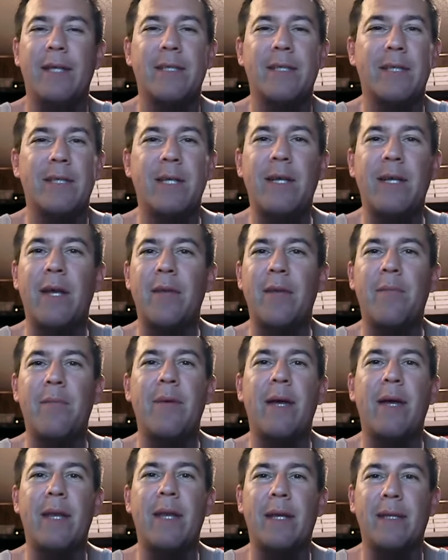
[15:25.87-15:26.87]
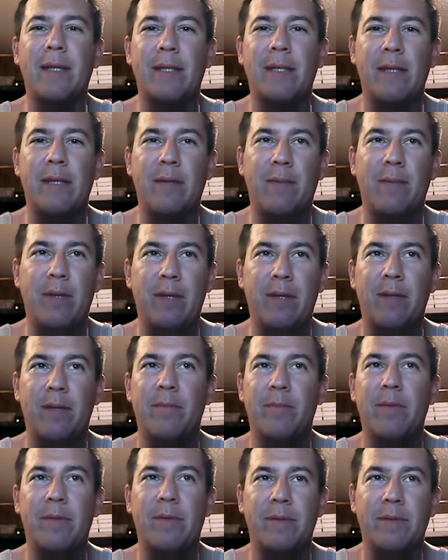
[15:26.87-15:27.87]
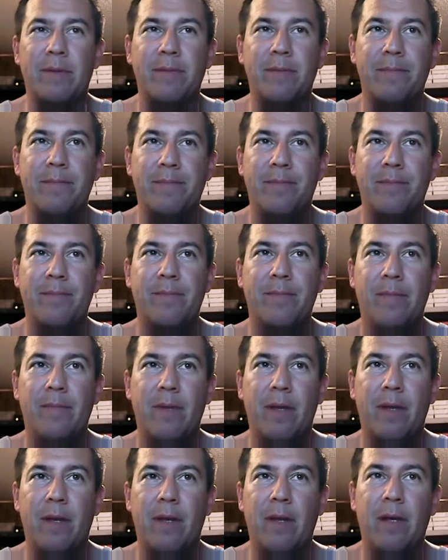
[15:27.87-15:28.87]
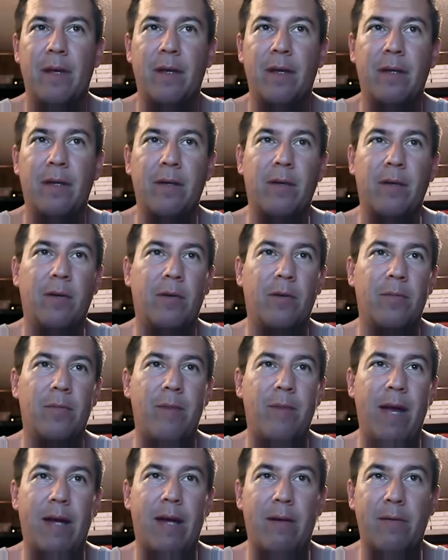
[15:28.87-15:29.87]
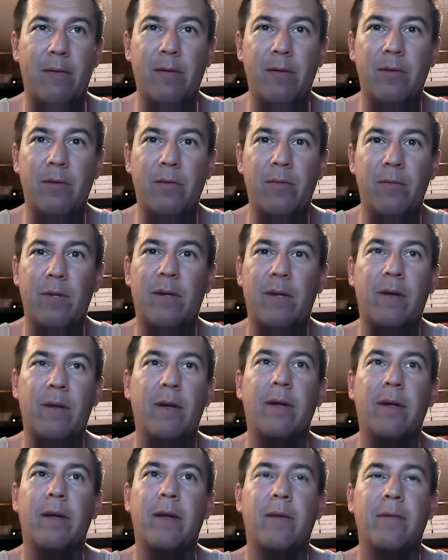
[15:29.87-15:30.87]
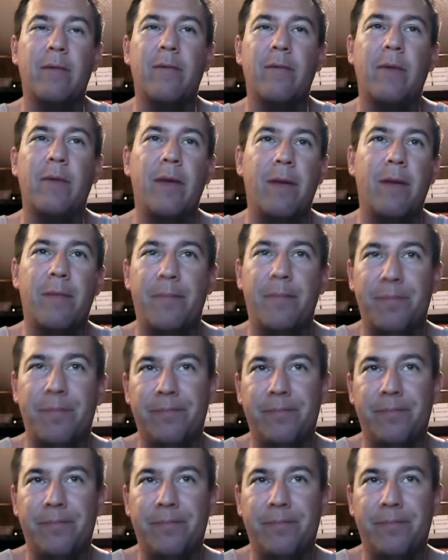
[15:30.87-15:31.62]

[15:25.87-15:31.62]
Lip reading: just another bad idea by liberals. Good old macaroon Macron over there.